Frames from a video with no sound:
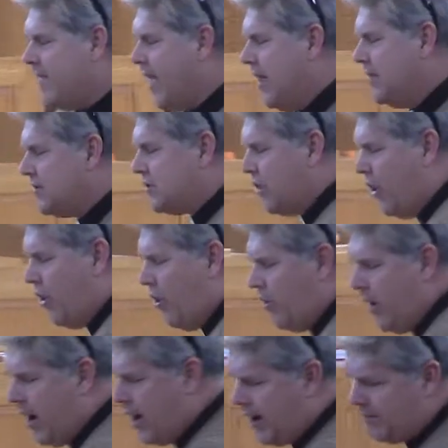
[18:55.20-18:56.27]
And so
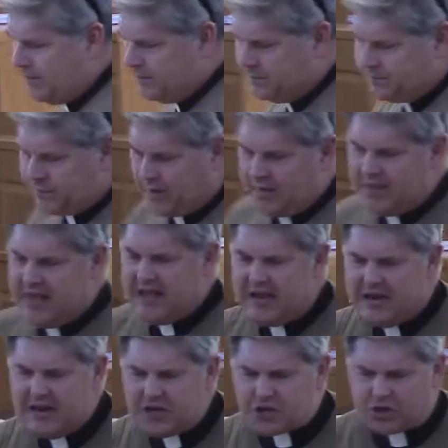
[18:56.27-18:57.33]
um, the
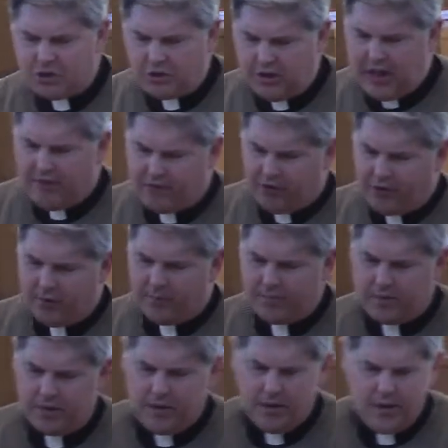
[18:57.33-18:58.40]
initial level
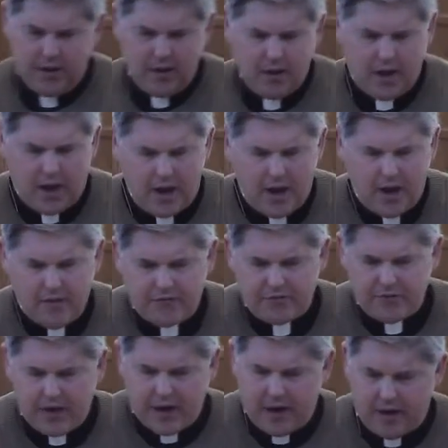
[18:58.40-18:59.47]
of,
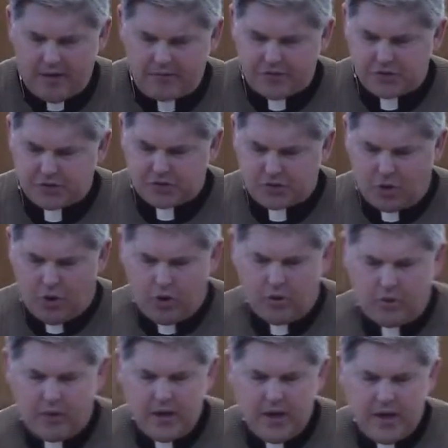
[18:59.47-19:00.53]
of the
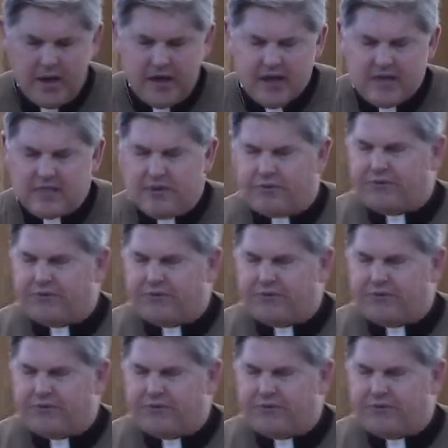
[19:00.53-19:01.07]
soul, the